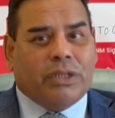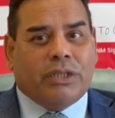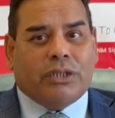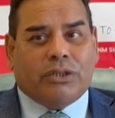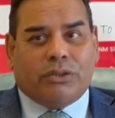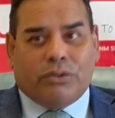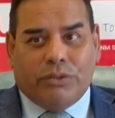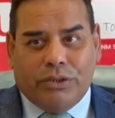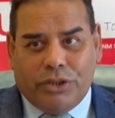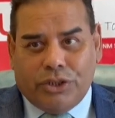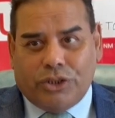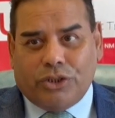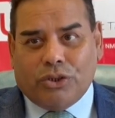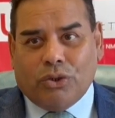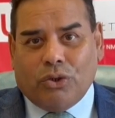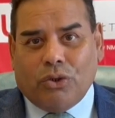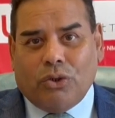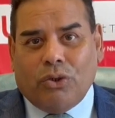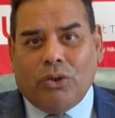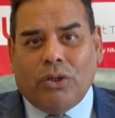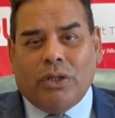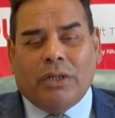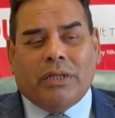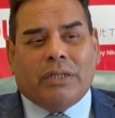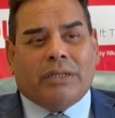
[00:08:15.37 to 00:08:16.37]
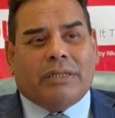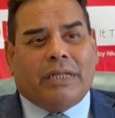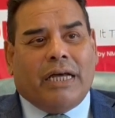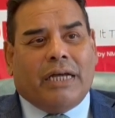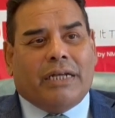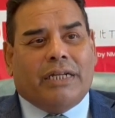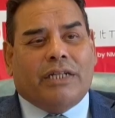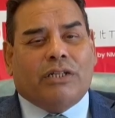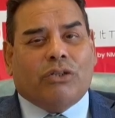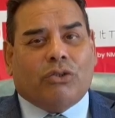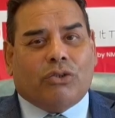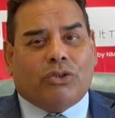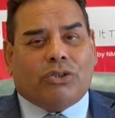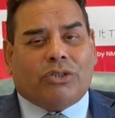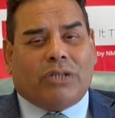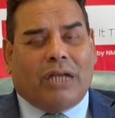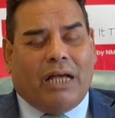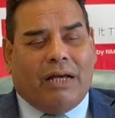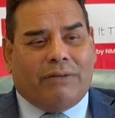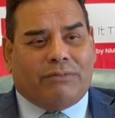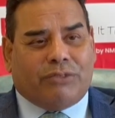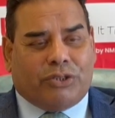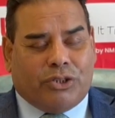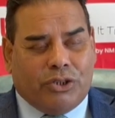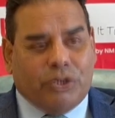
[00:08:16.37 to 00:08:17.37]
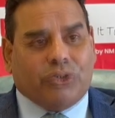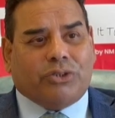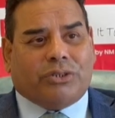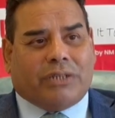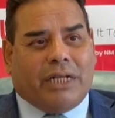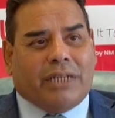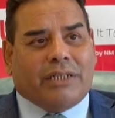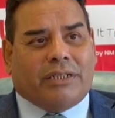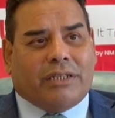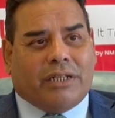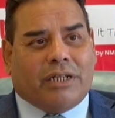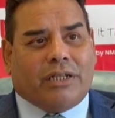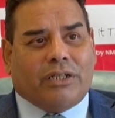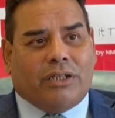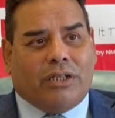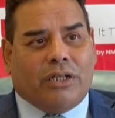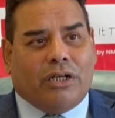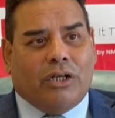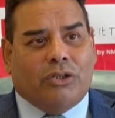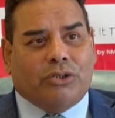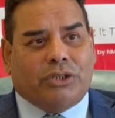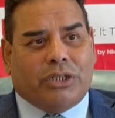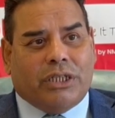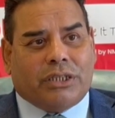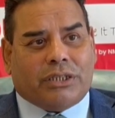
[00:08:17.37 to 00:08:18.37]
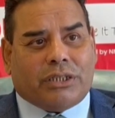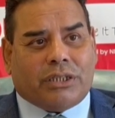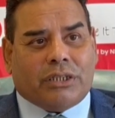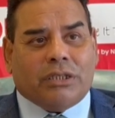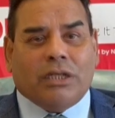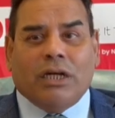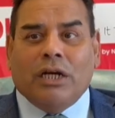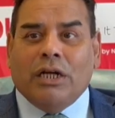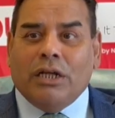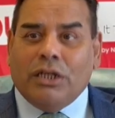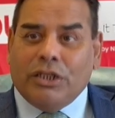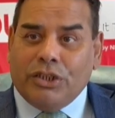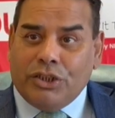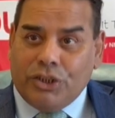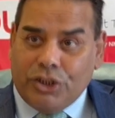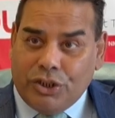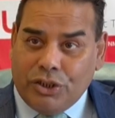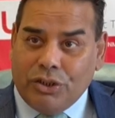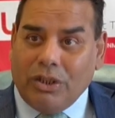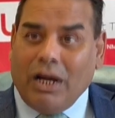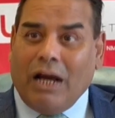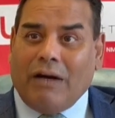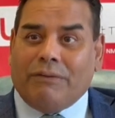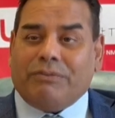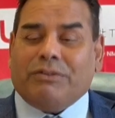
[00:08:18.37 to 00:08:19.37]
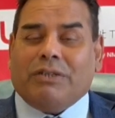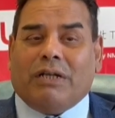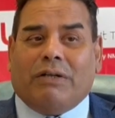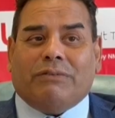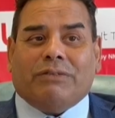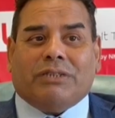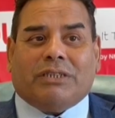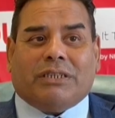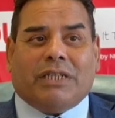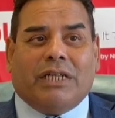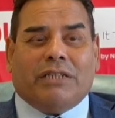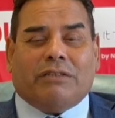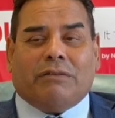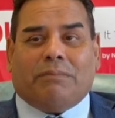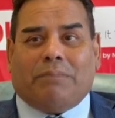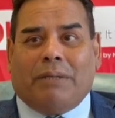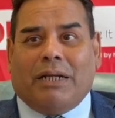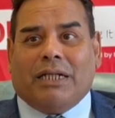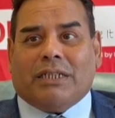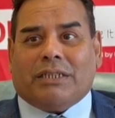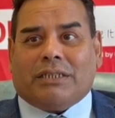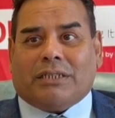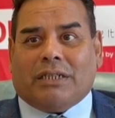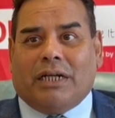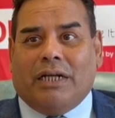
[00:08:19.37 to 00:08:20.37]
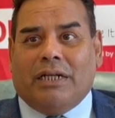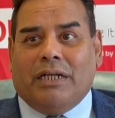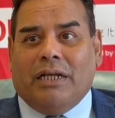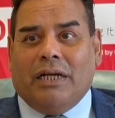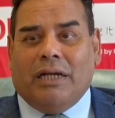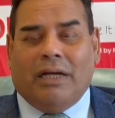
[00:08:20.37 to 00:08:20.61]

to ensure that in order to have two-state negotiations, you have to have a state of Palestine.